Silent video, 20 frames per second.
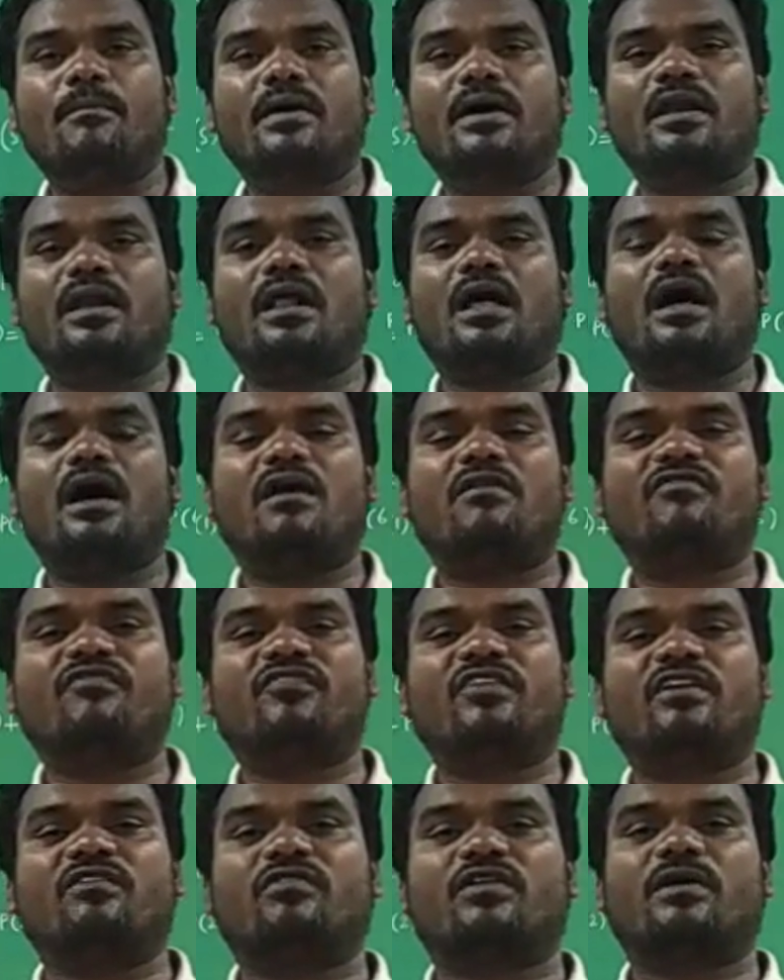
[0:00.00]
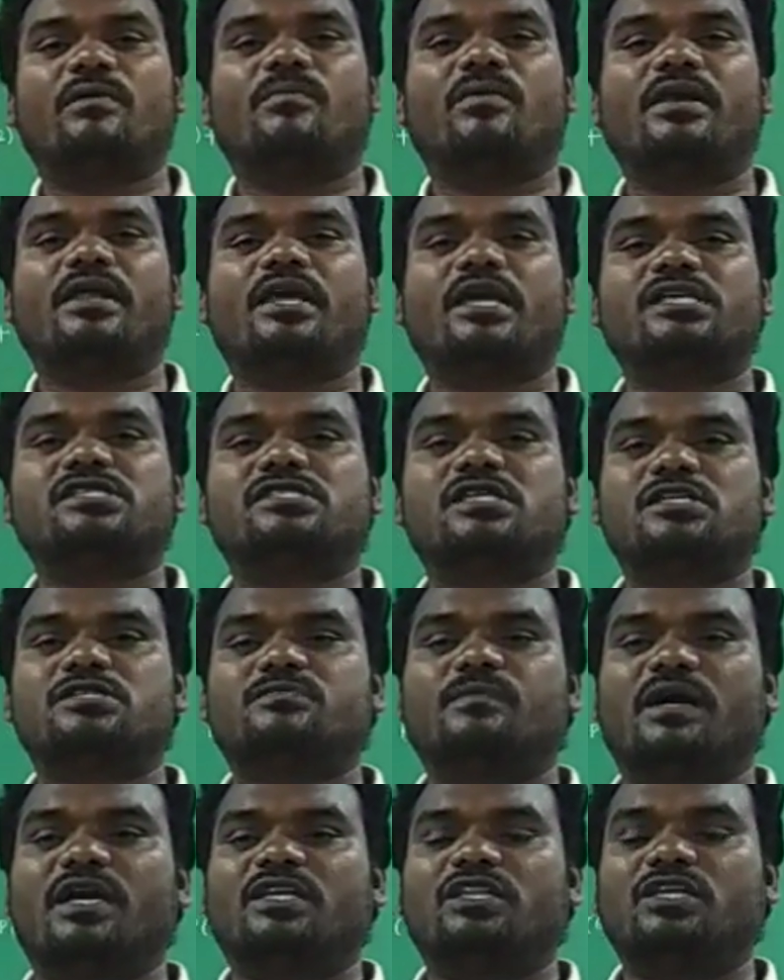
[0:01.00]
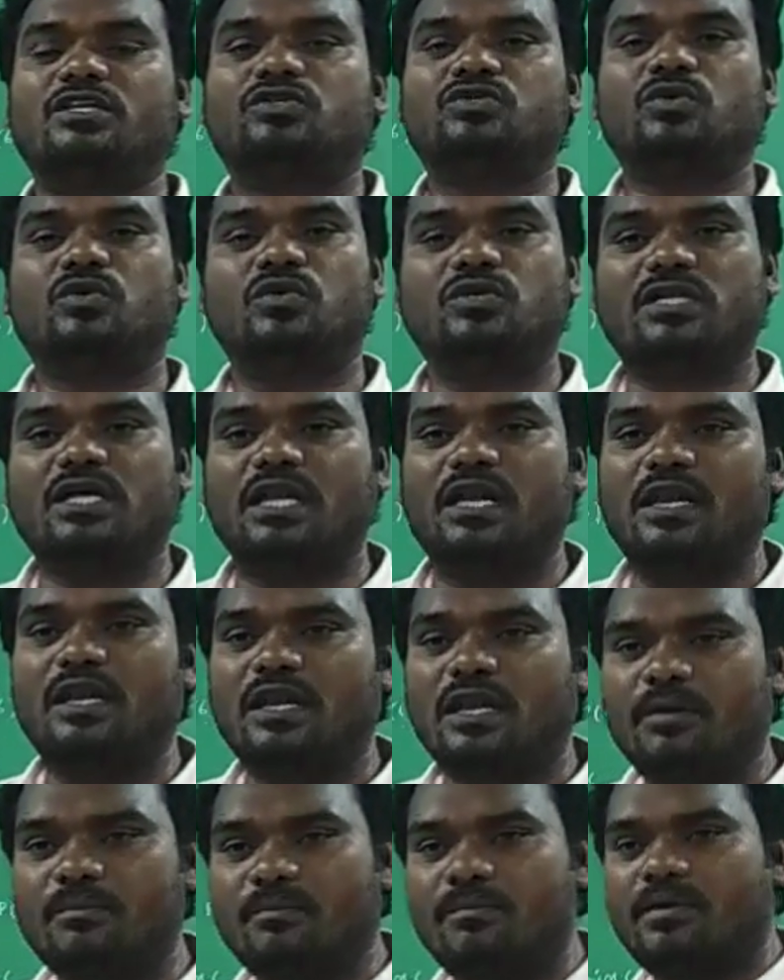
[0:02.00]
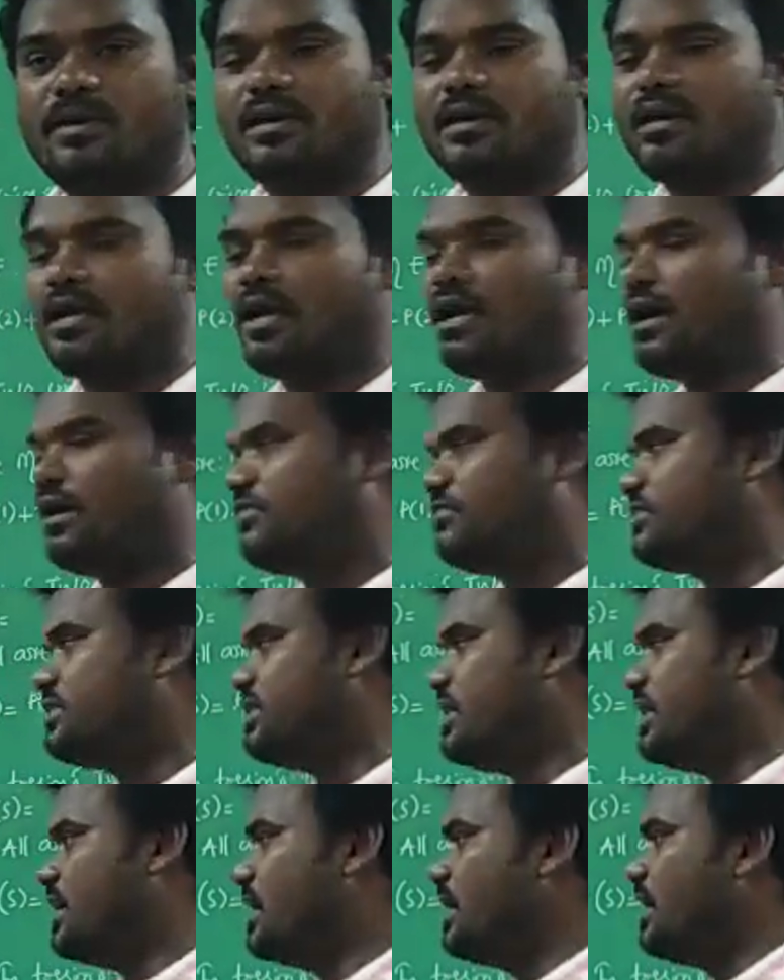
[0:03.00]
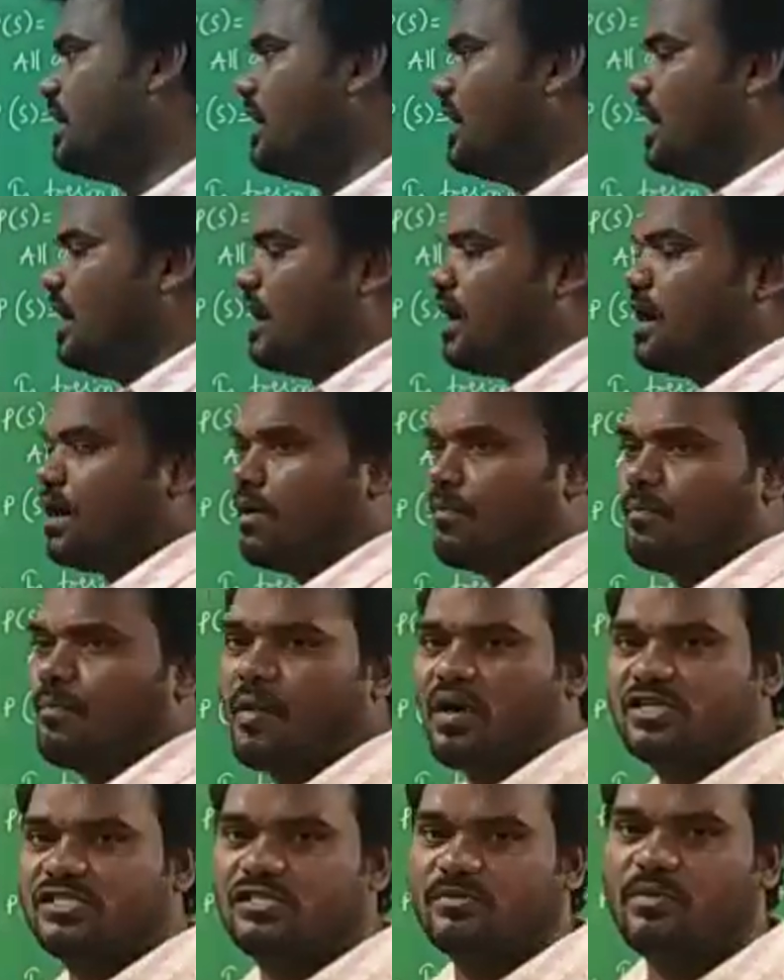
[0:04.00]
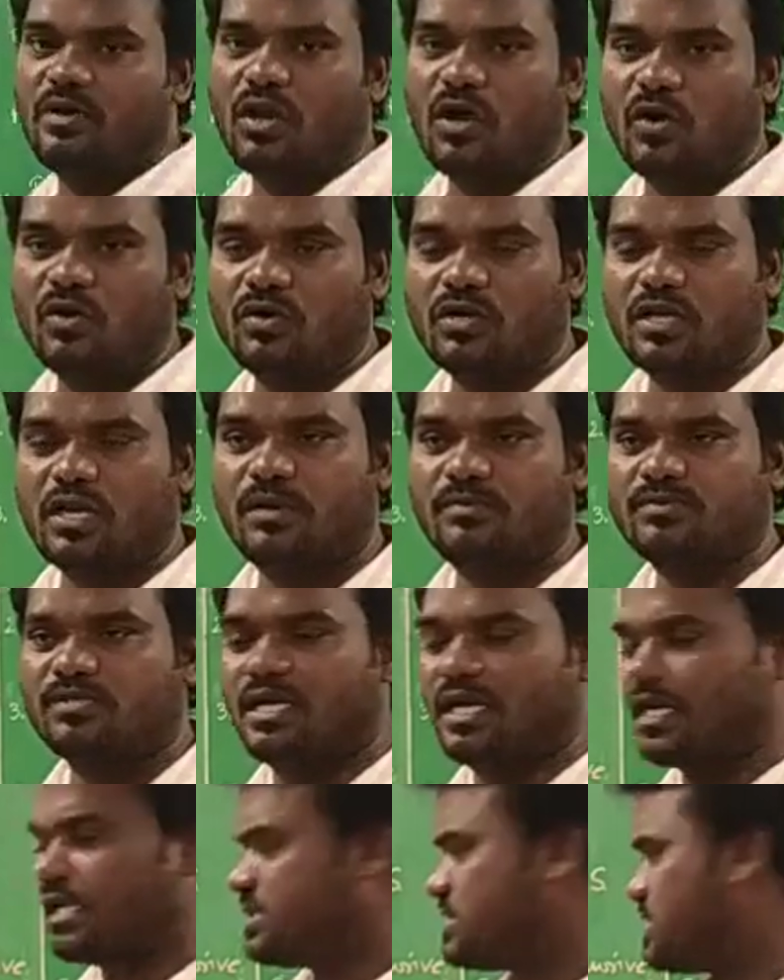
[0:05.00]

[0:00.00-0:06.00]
of favorable cases by the total number of the possible outcomes, that is